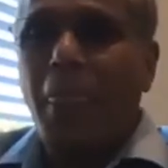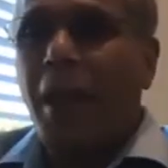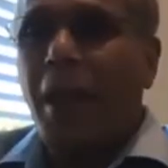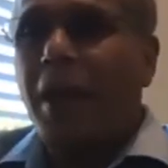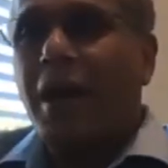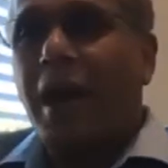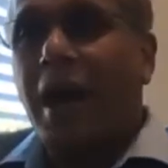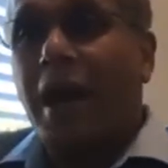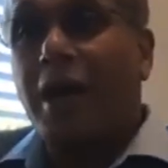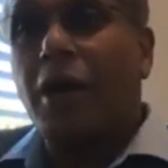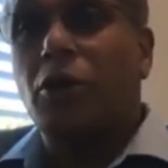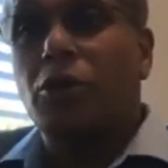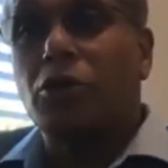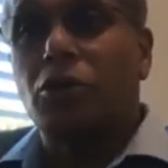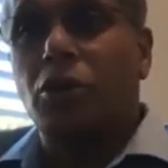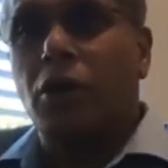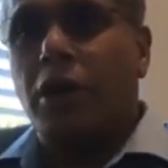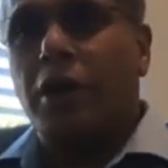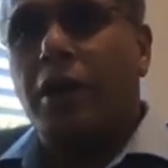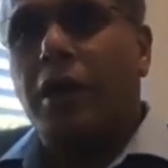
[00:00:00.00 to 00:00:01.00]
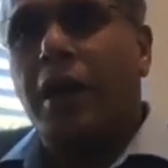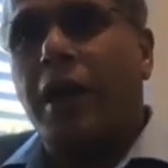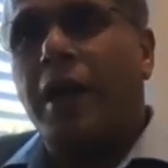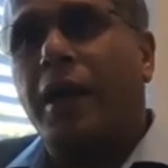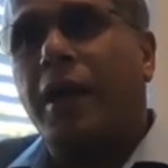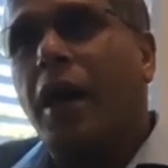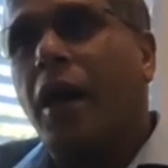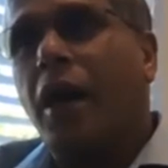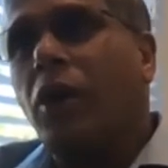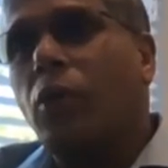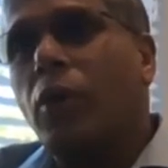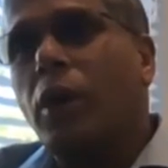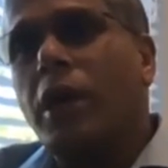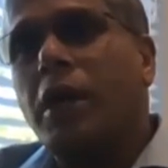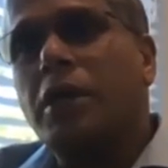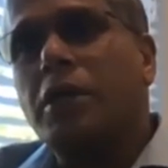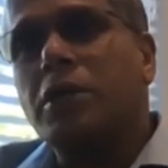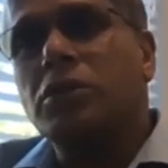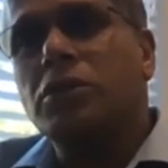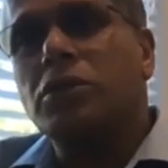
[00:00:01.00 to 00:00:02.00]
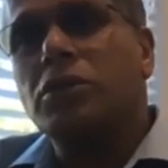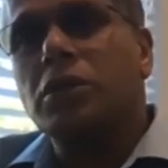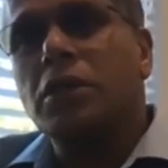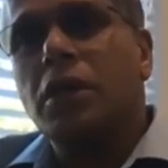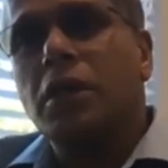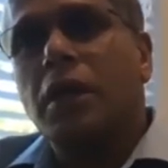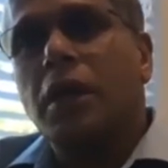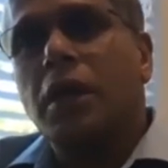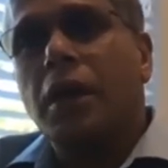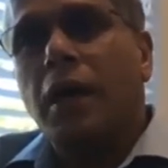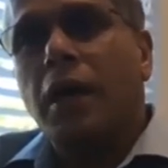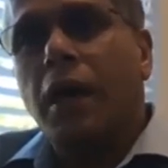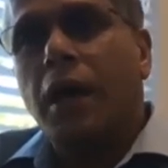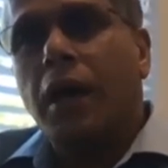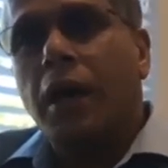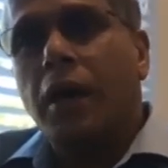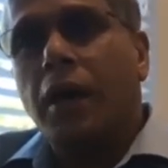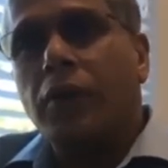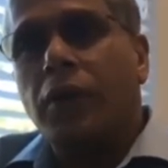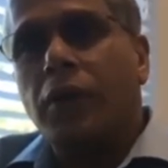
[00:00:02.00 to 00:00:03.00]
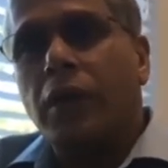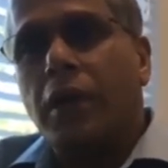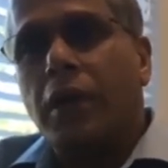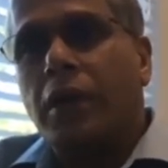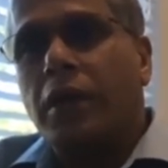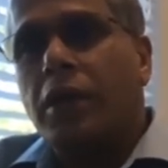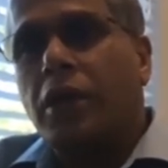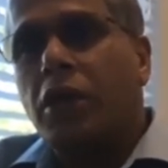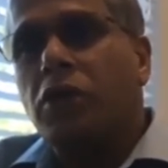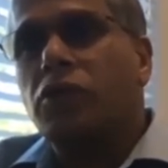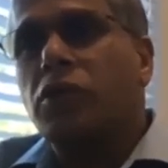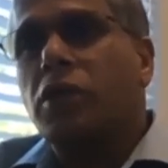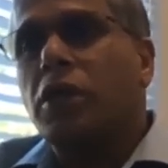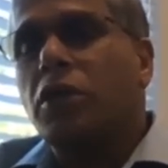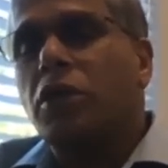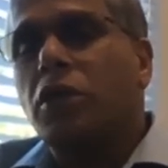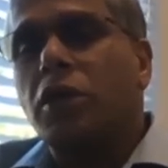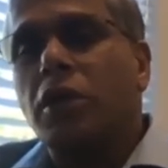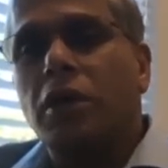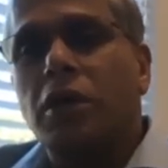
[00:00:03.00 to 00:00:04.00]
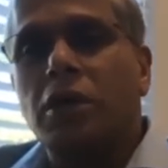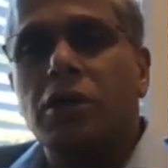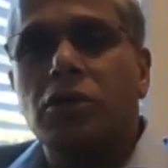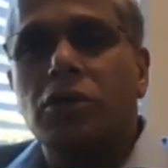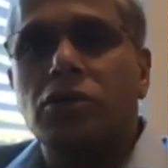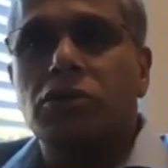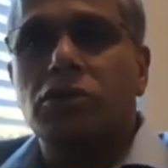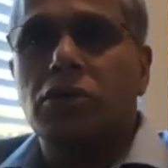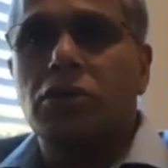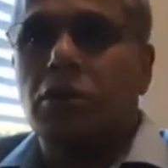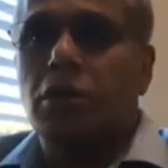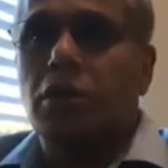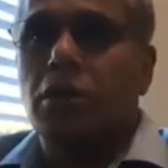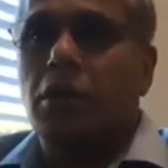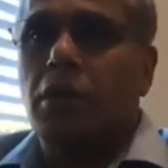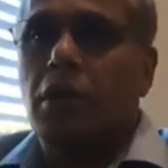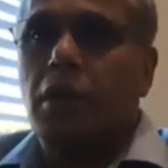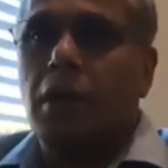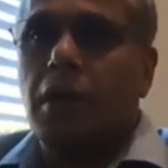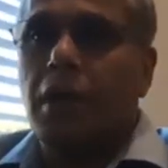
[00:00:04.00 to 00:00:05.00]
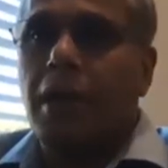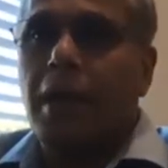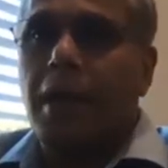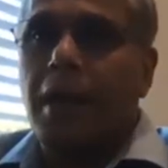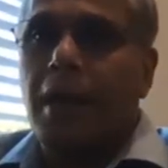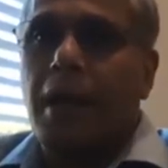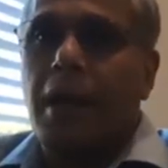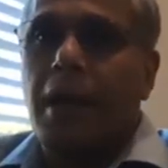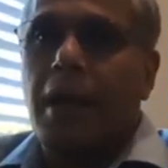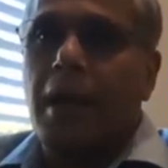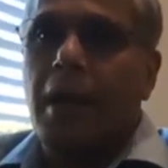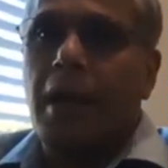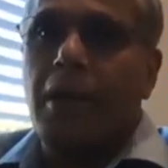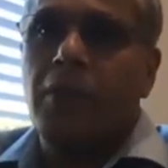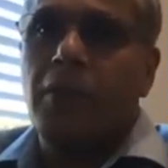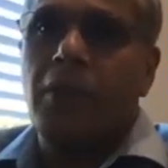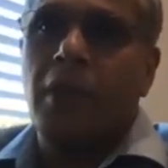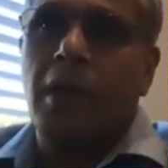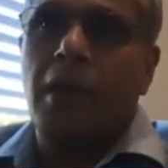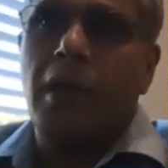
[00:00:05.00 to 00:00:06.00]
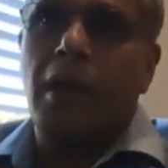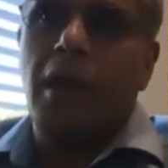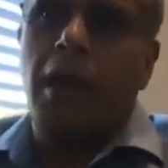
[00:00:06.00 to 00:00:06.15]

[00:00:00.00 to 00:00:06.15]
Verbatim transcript: Okay. And it was good. And now it is uh, the key thing here is the